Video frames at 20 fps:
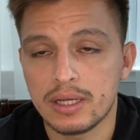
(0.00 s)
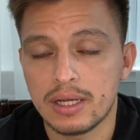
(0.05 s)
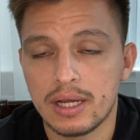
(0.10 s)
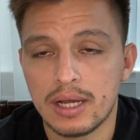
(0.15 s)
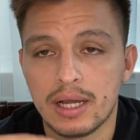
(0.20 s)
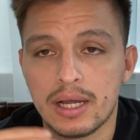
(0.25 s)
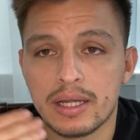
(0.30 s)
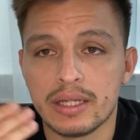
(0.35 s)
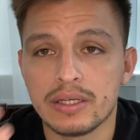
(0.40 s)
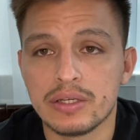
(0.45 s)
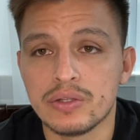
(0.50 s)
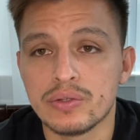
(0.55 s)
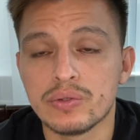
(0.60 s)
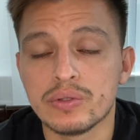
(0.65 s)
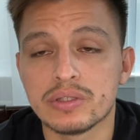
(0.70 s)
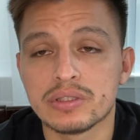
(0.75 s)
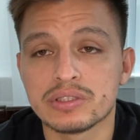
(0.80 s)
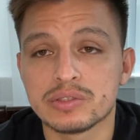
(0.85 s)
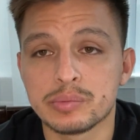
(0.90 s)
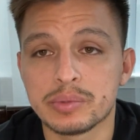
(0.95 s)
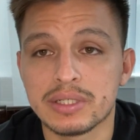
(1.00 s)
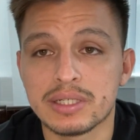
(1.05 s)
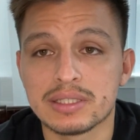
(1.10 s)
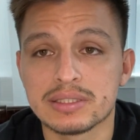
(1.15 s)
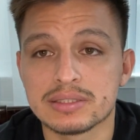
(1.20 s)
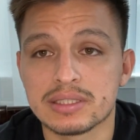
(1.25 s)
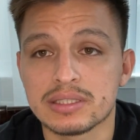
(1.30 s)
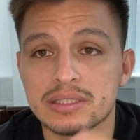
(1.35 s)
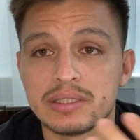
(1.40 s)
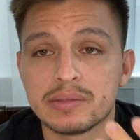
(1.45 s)
I knew this
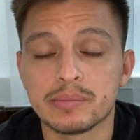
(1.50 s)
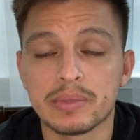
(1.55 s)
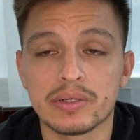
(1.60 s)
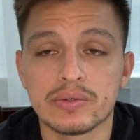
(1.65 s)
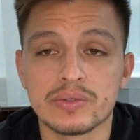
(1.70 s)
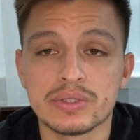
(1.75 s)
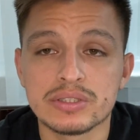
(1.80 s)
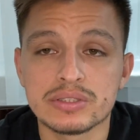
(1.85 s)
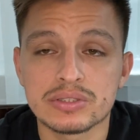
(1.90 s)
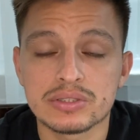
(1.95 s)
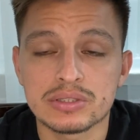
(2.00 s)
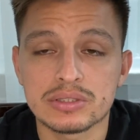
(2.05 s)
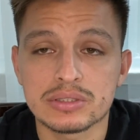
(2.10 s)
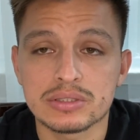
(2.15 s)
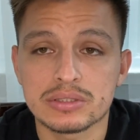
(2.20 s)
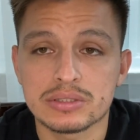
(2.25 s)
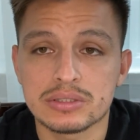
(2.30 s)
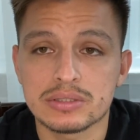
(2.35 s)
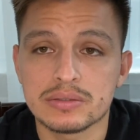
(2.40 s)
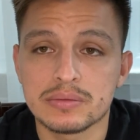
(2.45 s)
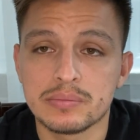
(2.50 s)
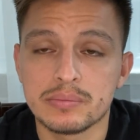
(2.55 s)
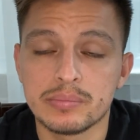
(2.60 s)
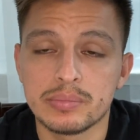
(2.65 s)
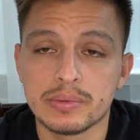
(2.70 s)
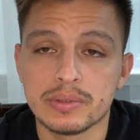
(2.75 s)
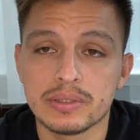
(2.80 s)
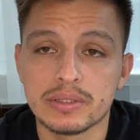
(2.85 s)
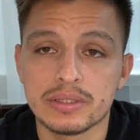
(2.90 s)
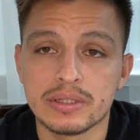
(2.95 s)
because I did my research,
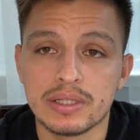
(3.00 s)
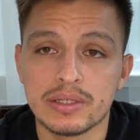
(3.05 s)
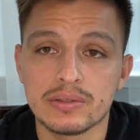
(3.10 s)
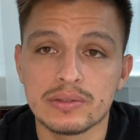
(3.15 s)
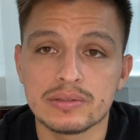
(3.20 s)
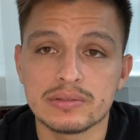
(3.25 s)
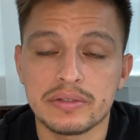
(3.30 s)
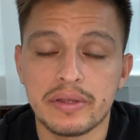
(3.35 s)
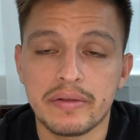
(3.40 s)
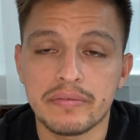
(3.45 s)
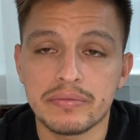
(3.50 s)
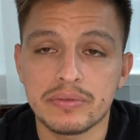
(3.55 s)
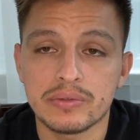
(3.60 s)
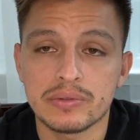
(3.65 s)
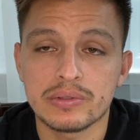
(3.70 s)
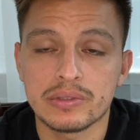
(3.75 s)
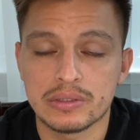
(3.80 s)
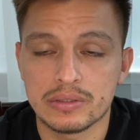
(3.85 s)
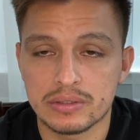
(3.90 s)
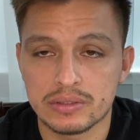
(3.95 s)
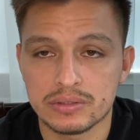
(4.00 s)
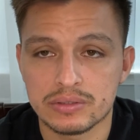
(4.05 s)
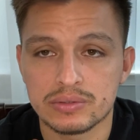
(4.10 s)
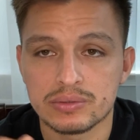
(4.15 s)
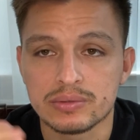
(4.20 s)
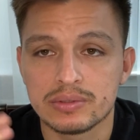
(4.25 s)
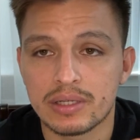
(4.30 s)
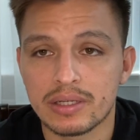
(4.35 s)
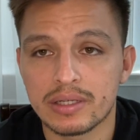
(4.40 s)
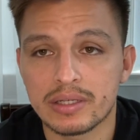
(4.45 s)
but that was after the
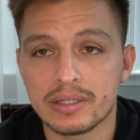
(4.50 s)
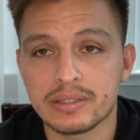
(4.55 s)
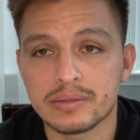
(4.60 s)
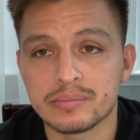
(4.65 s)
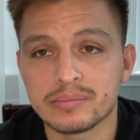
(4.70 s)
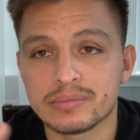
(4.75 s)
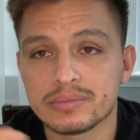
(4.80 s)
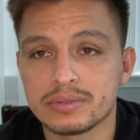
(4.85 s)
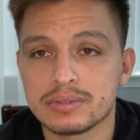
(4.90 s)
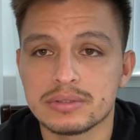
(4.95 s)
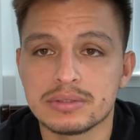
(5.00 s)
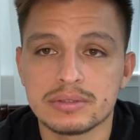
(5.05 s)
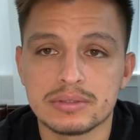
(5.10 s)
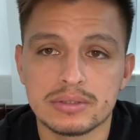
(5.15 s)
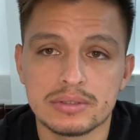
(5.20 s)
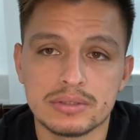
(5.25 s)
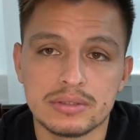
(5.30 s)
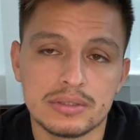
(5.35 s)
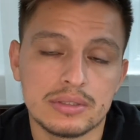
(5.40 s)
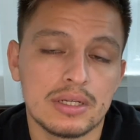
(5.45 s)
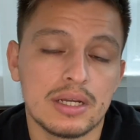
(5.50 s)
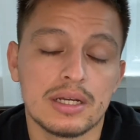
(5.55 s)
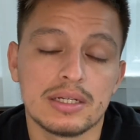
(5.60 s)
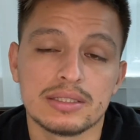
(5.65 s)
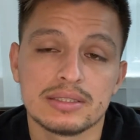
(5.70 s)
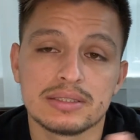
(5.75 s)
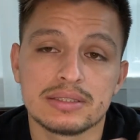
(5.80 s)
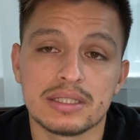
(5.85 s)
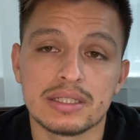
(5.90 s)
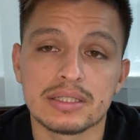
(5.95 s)
2 times kind
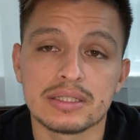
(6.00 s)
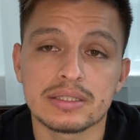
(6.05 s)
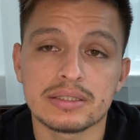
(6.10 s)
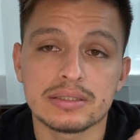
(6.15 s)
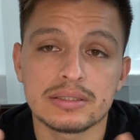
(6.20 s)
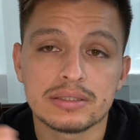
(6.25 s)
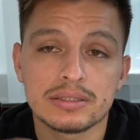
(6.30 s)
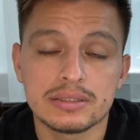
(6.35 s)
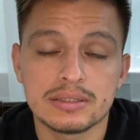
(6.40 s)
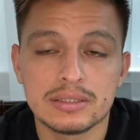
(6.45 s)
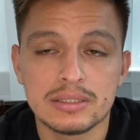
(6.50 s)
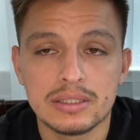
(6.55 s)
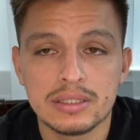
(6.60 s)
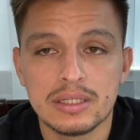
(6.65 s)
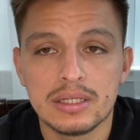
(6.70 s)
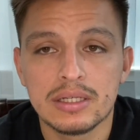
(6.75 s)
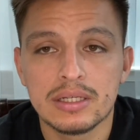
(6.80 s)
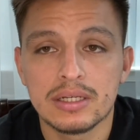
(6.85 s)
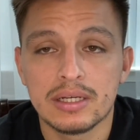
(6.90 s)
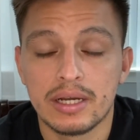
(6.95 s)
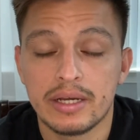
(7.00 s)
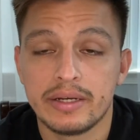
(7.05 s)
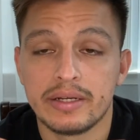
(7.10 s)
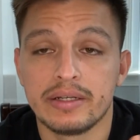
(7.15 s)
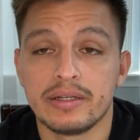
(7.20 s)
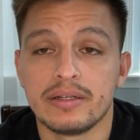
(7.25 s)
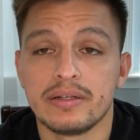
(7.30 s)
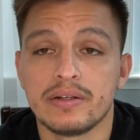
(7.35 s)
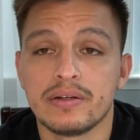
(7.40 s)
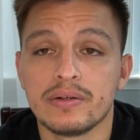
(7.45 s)
of sucked. I
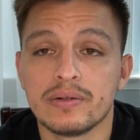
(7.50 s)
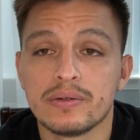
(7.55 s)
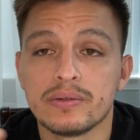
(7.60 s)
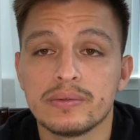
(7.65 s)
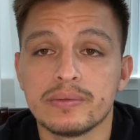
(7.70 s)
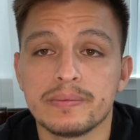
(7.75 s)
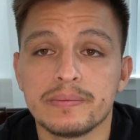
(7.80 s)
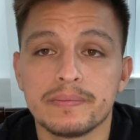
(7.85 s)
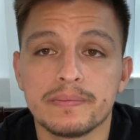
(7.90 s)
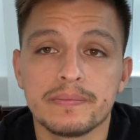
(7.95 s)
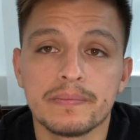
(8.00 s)
didn't know.